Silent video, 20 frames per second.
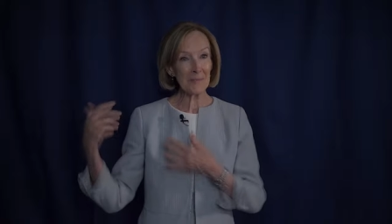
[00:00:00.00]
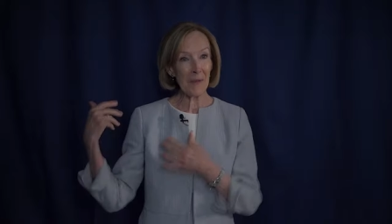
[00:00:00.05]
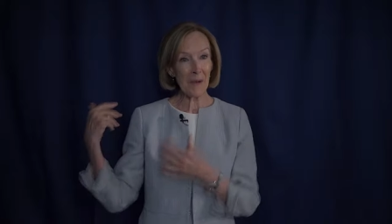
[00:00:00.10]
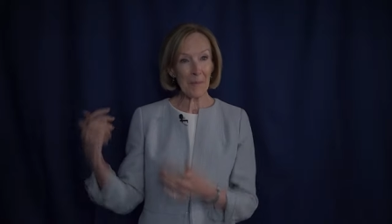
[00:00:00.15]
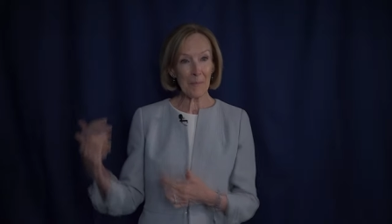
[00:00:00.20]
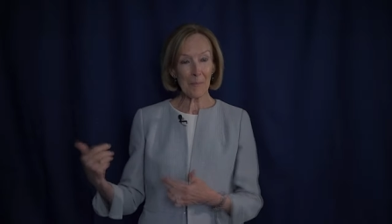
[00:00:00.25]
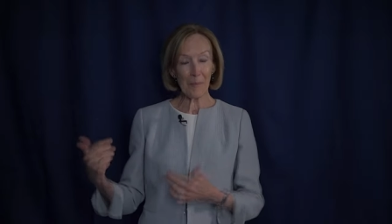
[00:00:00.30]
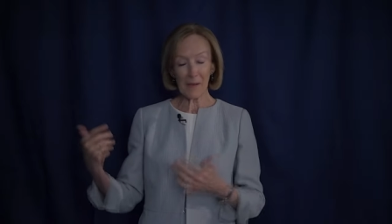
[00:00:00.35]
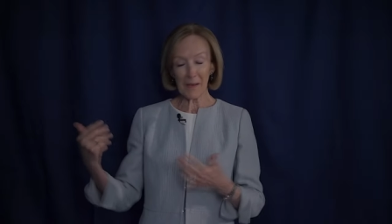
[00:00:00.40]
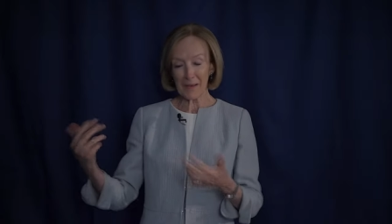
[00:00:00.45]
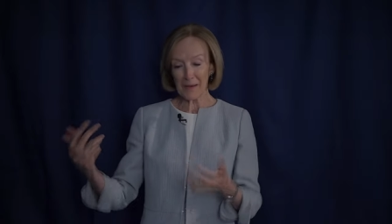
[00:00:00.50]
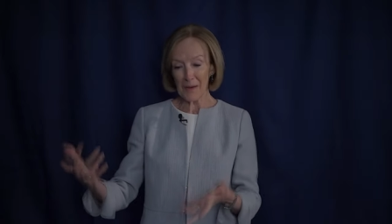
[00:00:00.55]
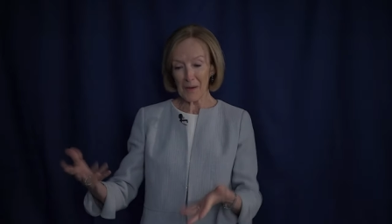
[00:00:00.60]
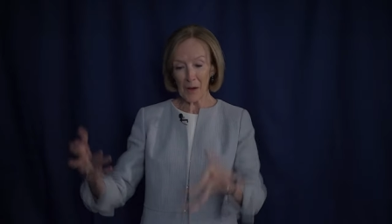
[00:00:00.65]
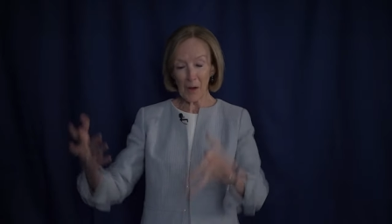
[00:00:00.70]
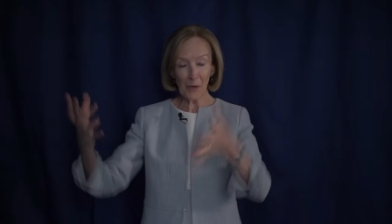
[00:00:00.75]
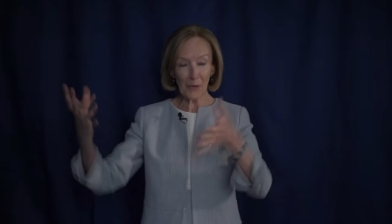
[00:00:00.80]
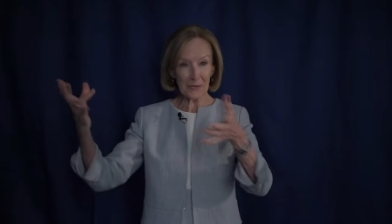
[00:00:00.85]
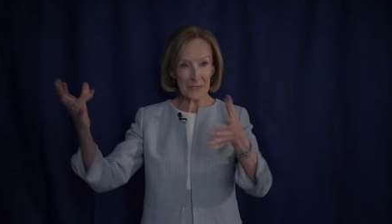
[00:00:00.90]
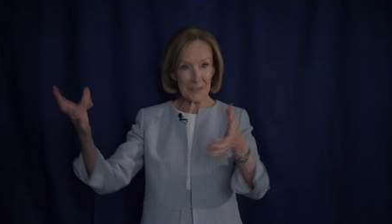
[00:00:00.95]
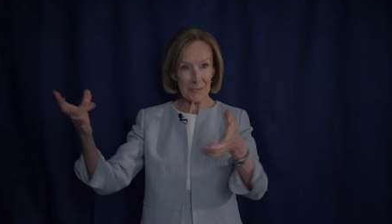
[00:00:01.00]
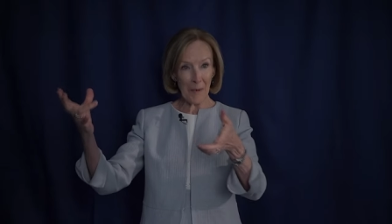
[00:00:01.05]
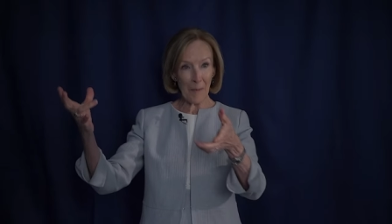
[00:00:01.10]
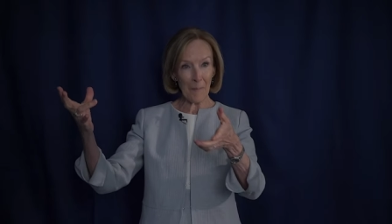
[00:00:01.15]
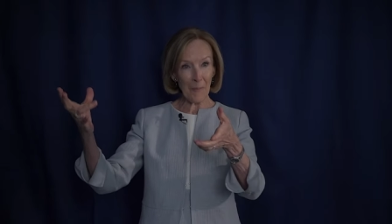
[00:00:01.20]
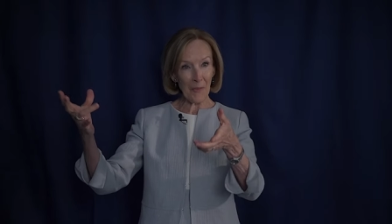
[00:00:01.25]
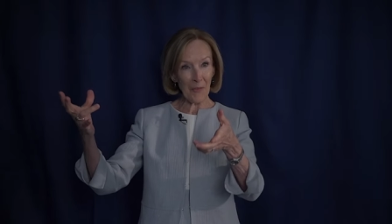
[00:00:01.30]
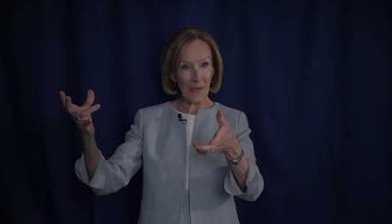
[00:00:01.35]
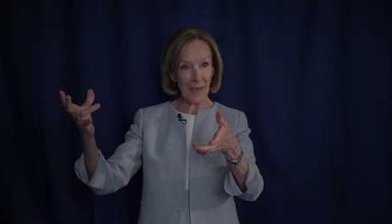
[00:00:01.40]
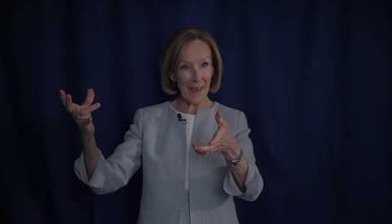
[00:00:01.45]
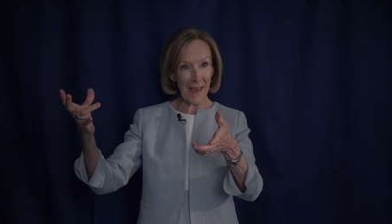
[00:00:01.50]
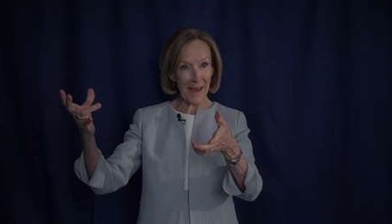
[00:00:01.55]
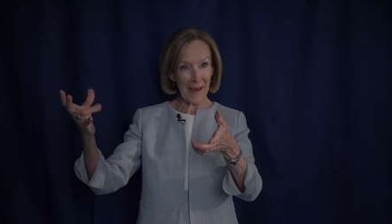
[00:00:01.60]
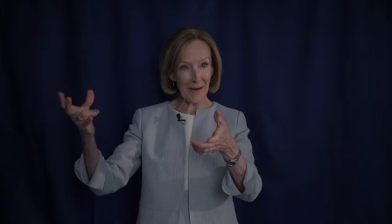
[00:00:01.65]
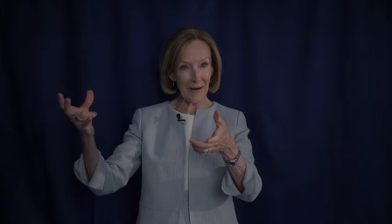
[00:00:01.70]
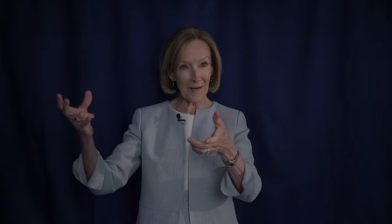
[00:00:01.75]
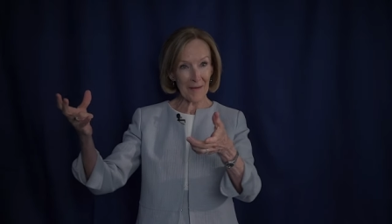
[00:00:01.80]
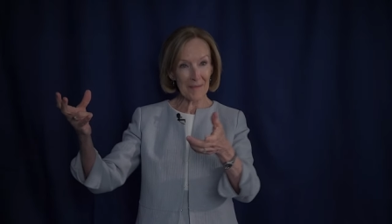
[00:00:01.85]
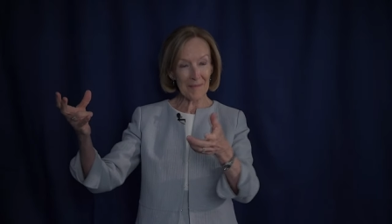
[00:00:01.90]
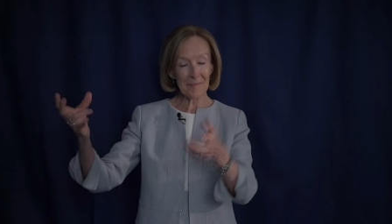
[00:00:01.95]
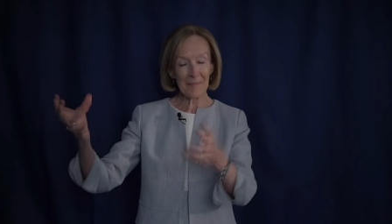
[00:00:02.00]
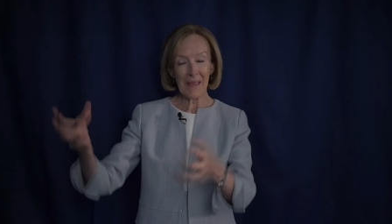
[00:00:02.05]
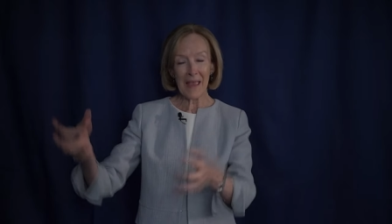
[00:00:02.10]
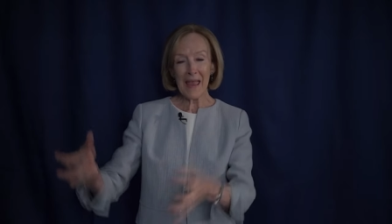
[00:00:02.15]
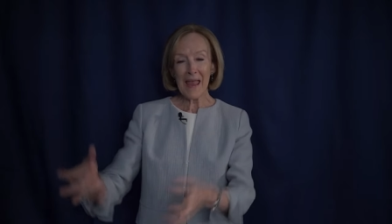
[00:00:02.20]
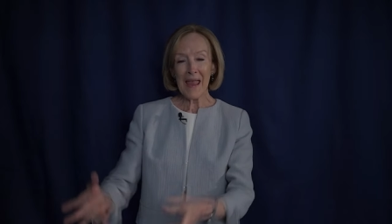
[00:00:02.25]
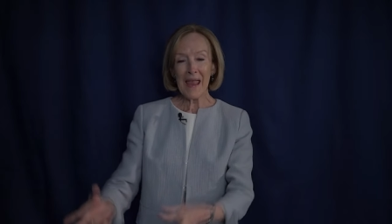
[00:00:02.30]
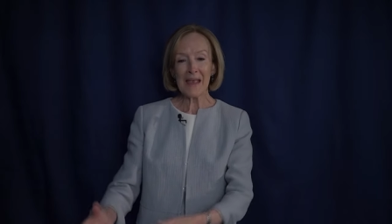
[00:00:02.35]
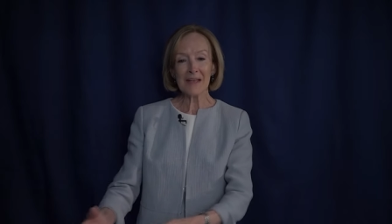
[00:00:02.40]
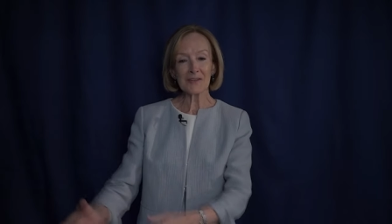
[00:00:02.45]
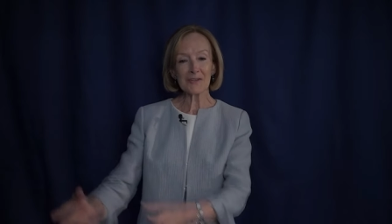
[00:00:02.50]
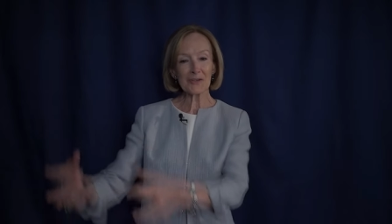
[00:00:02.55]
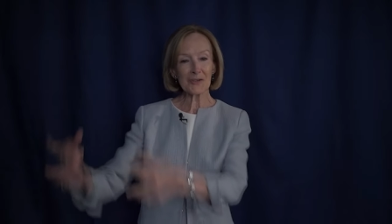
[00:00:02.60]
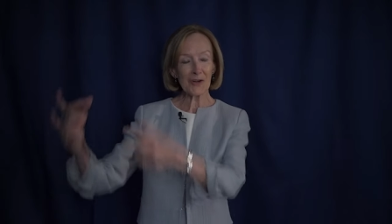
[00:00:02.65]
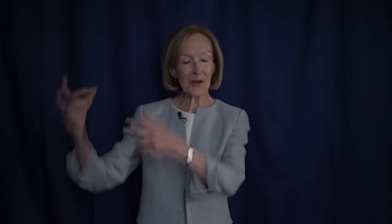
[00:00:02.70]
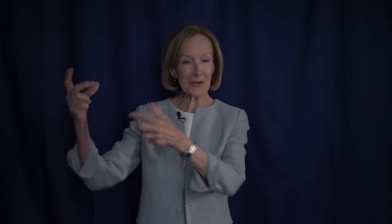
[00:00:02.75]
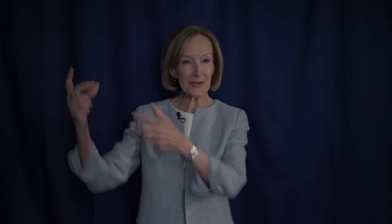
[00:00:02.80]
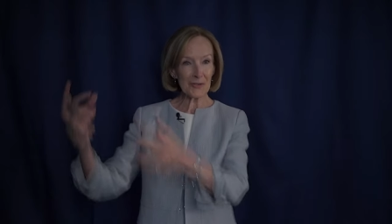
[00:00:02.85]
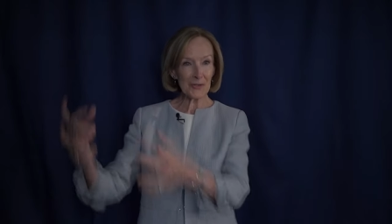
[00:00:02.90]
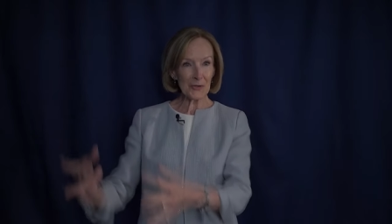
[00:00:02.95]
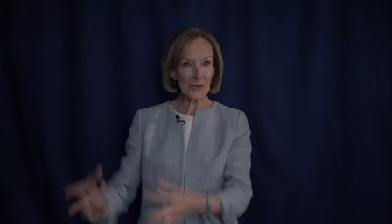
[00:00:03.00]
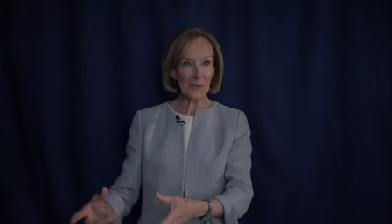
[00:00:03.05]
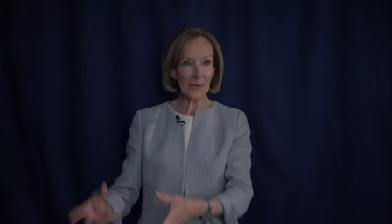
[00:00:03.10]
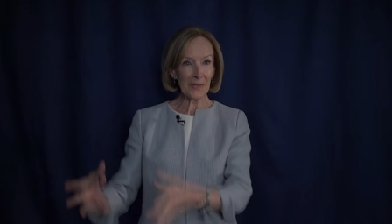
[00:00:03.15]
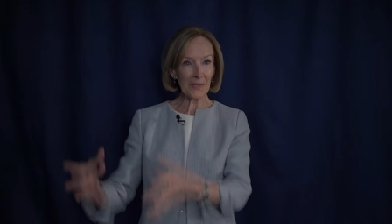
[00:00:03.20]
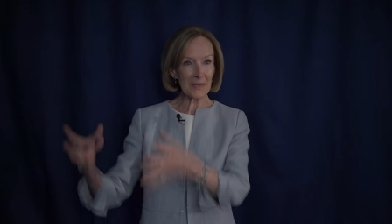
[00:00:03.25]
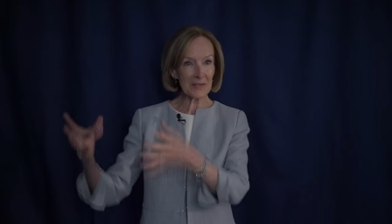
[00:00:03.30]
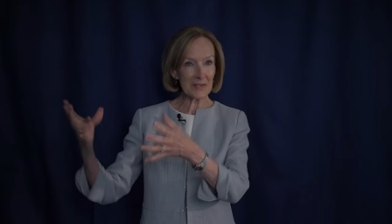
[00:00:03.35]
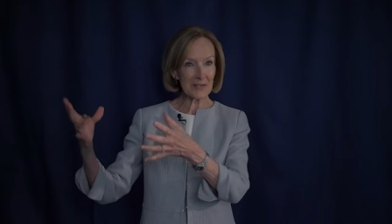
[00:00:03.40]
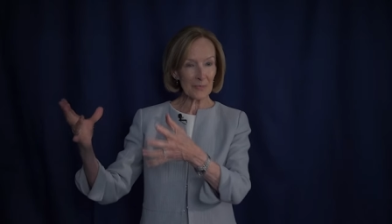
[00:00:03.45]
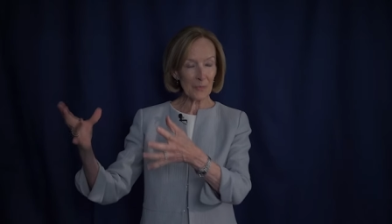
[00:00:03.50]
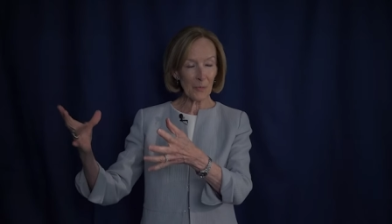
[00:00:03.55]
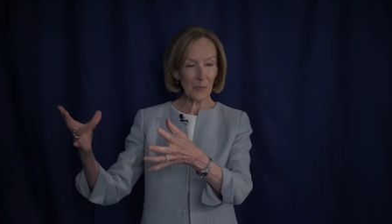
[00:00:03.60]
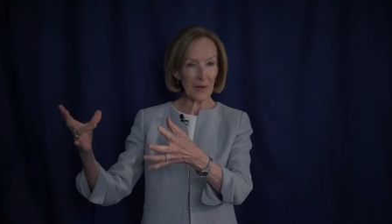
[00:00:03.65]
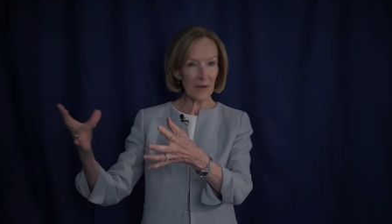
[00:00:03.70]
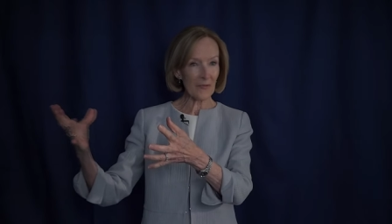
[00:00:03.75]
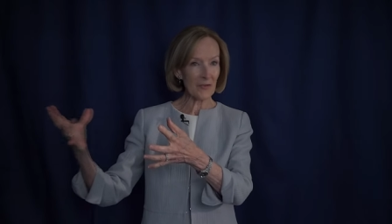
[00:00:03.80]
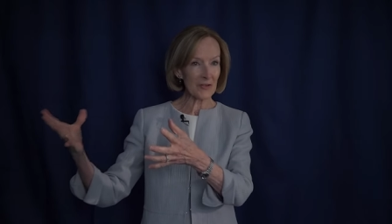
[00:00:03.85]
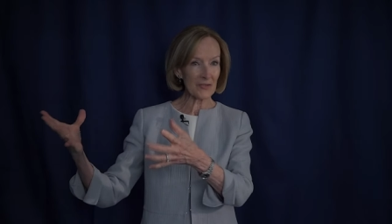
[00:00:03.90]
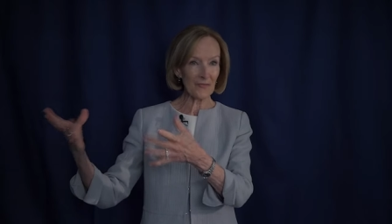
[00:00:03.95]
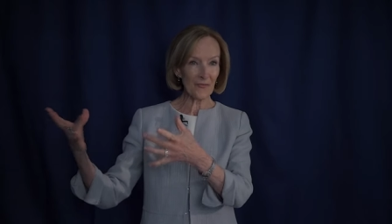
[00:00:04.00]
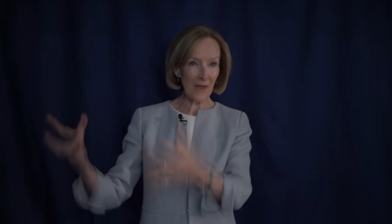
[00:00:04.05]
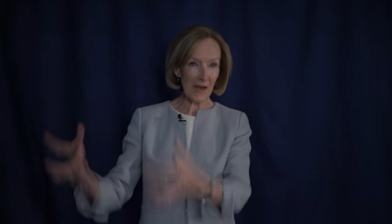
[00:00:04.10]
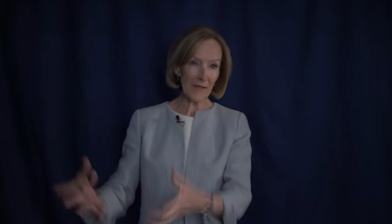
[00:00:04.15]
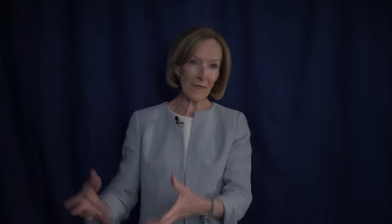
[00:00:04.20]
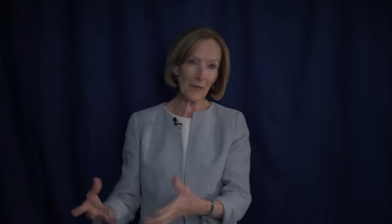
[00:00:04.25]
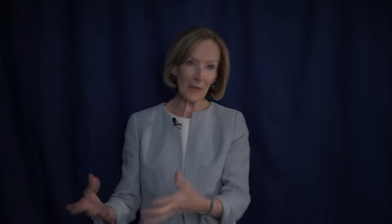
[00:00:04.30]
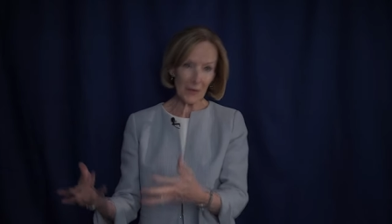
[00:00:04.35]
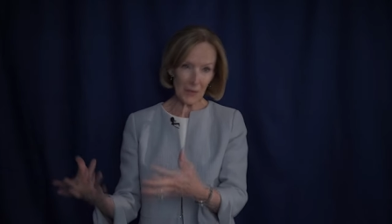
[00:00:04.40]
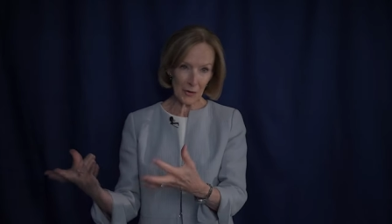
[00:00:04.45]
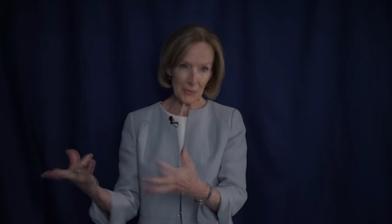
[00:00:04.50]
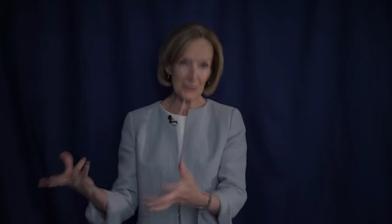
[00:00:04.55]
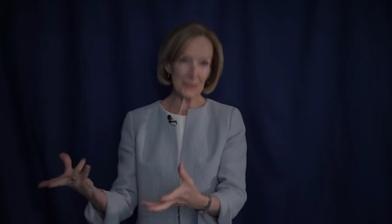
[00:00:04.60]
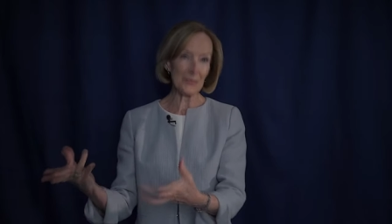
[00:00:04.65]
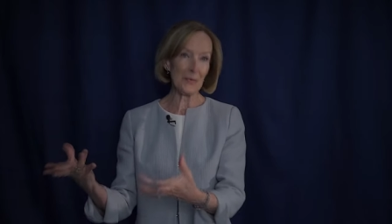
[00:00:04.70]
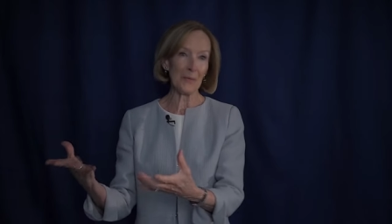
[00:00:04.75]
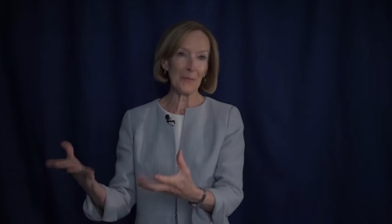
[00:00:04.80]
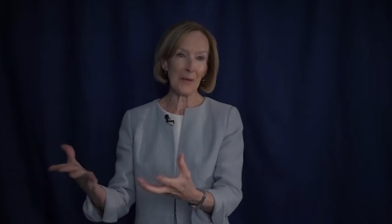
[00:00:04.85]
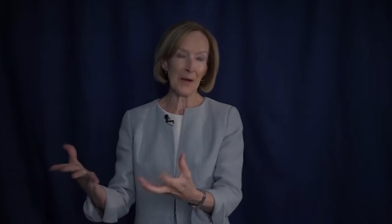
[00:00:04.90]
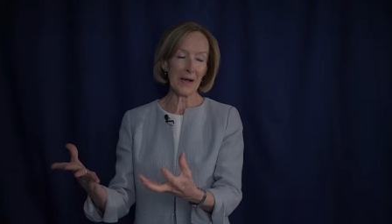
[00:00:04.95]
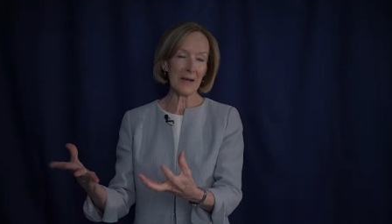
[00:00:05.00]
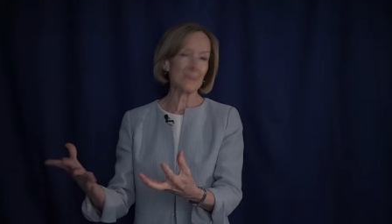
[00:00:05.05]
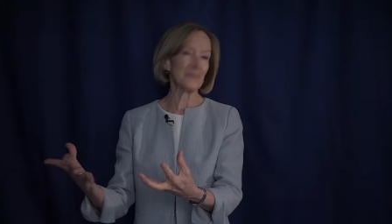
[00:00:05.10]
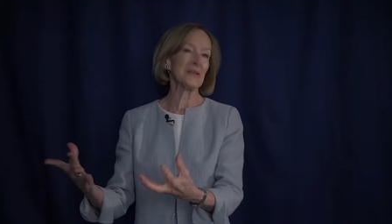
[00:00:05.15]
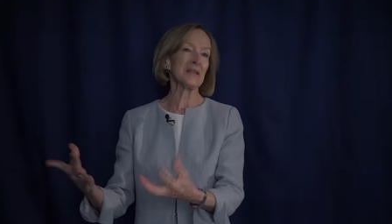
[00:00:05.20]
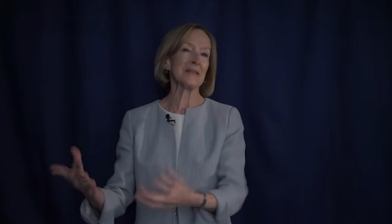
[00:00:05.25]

up, uh, holds him up in the air and starts doing this one of his favorite nursery rhymes.